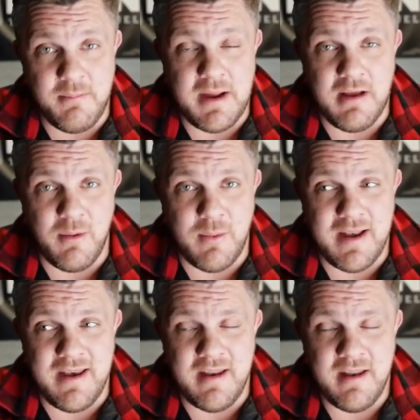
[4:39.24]
metal
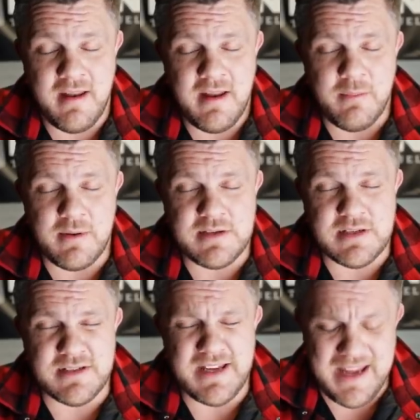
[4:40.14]
one,
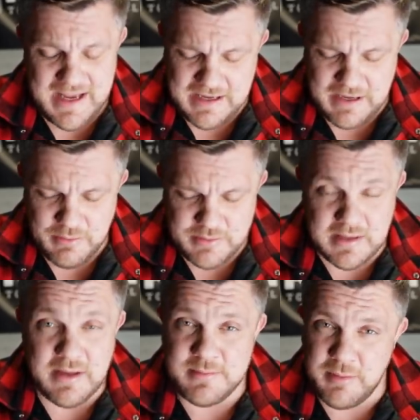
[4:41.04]
which is 80 kilos, I
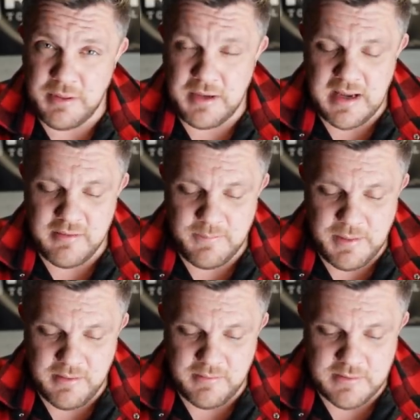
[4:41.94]
think that was about
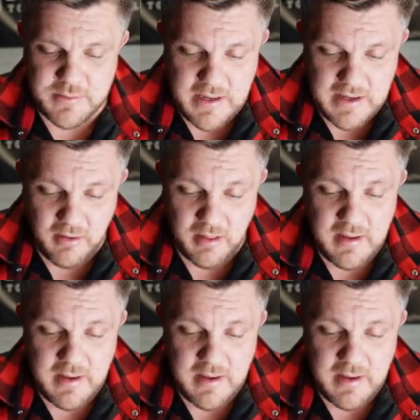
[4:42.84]
£300 as well.